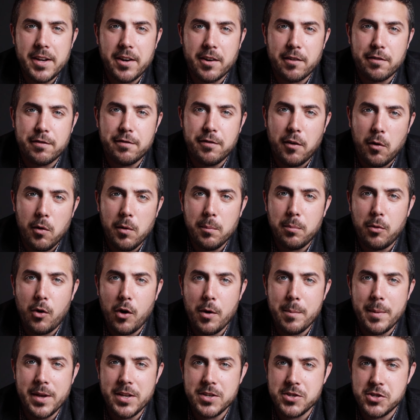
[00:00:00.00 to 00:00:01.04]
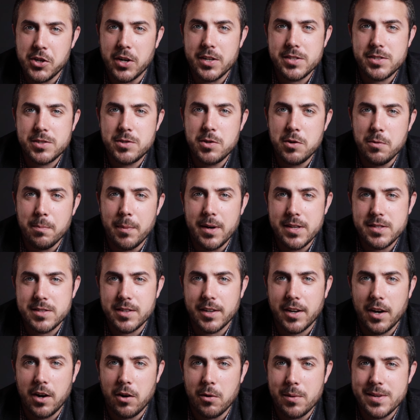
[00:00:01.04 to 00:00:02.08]
near full employment just 2 months
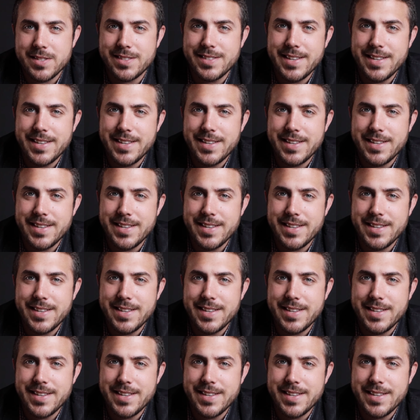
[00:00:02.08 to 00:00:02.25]
ago is